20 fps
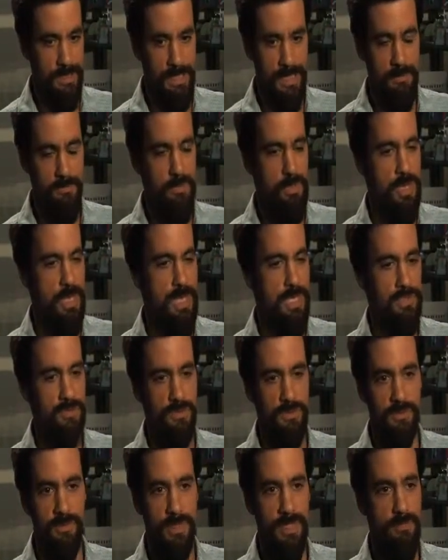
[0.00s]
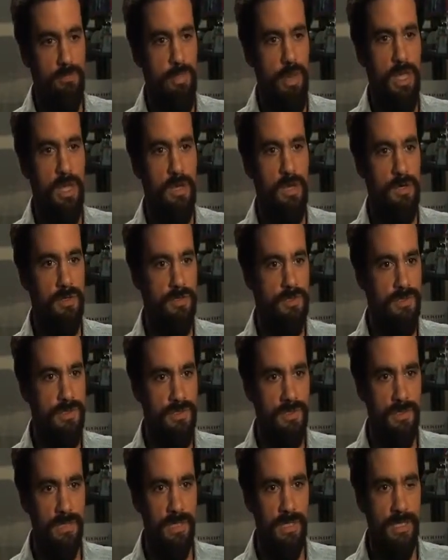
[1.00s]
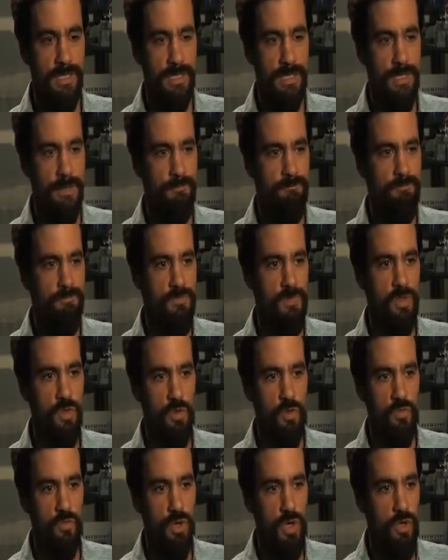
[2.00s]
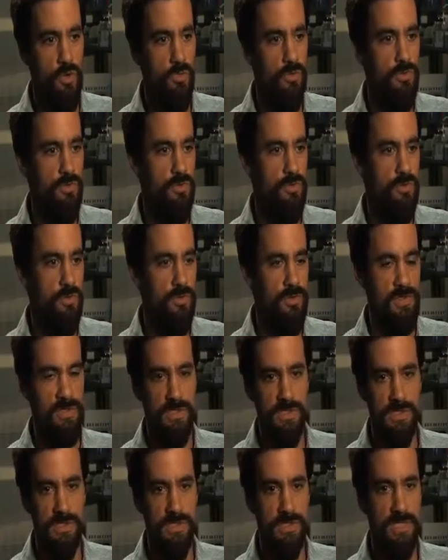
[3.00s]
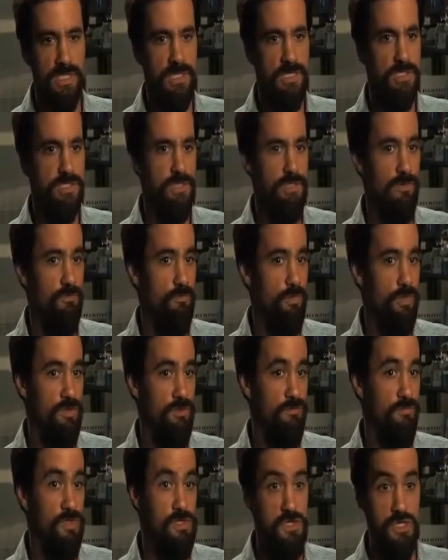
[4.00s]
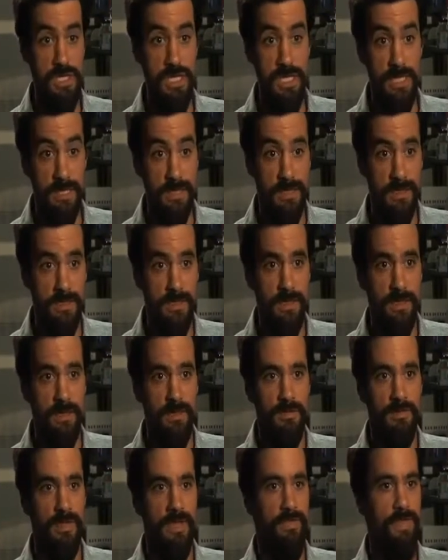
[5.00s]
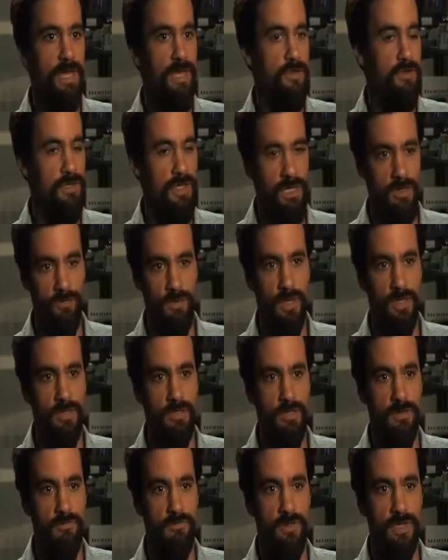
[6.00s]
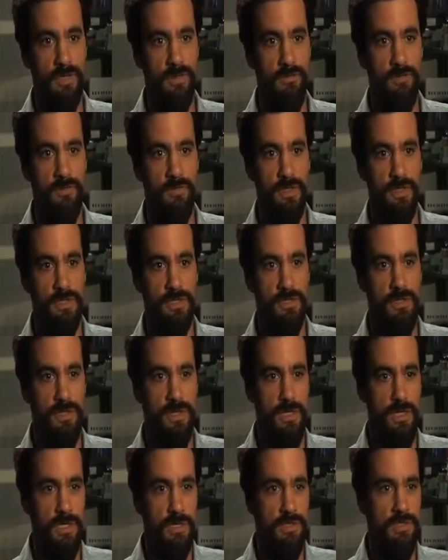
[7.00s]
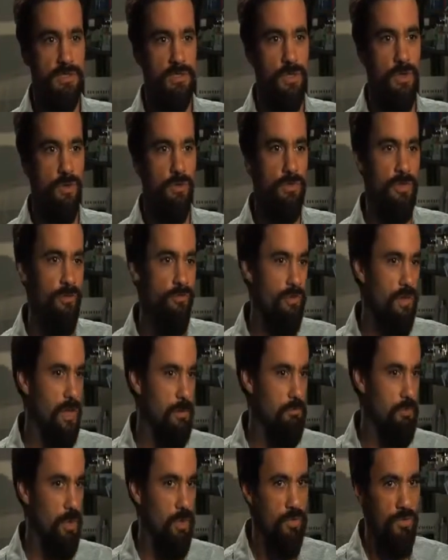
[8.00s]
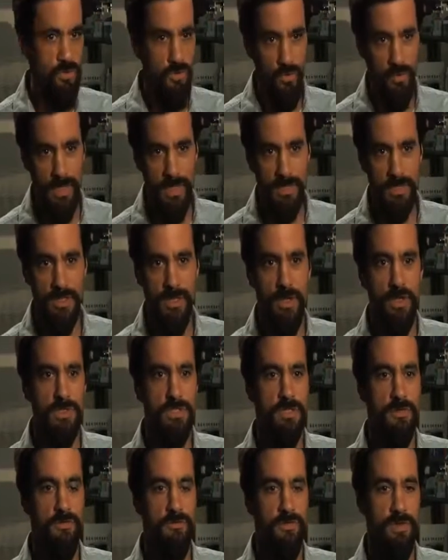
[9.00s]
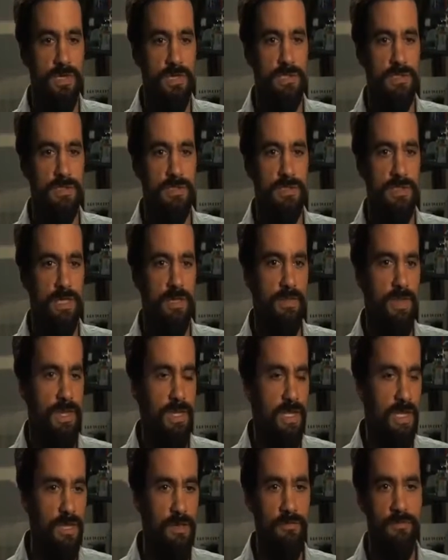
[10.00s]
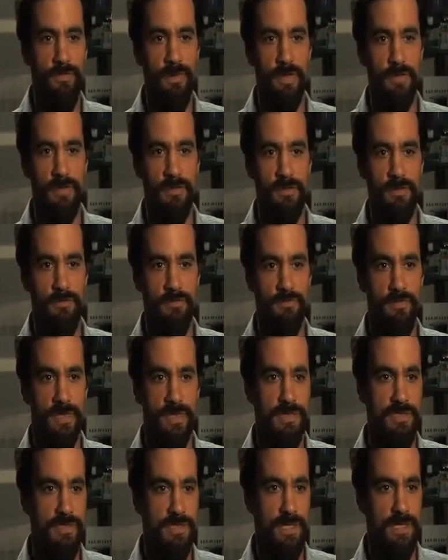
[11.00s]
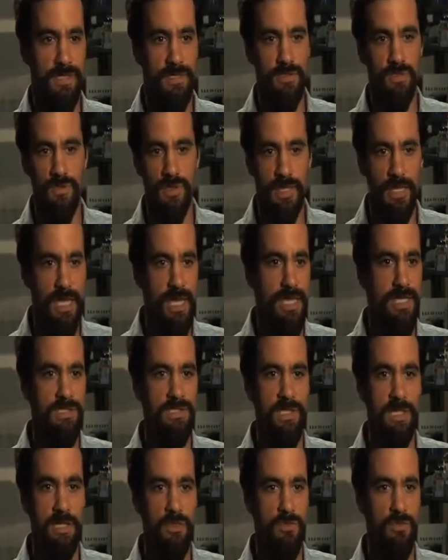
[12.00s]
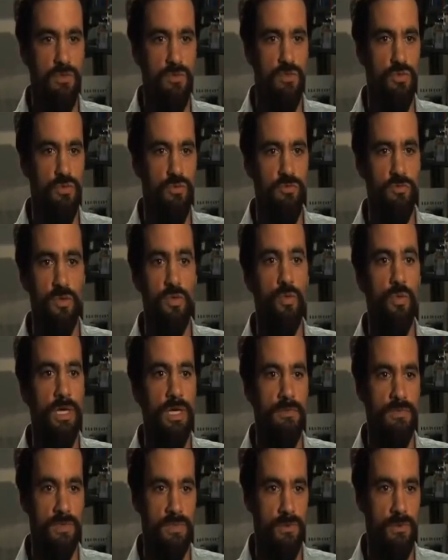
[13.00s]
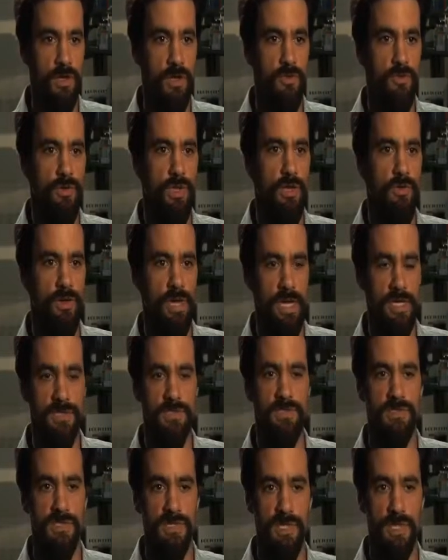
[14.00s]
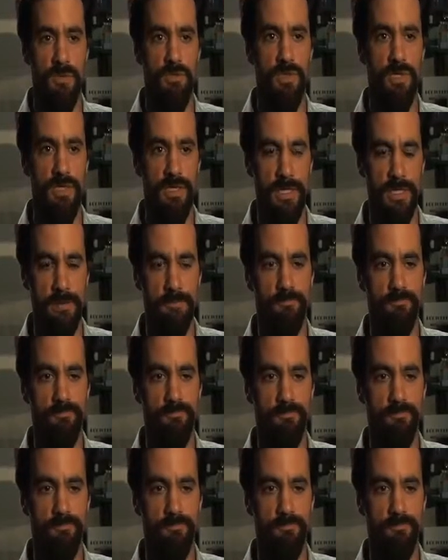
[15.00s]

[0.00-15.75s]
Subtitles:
impacts or impairs the growth or the success of what the fish eat, then that could indirectly affect the fish. So you've got both direct toxic effects and then indirect effects that sort of cascade through food webs or other interactions in the community.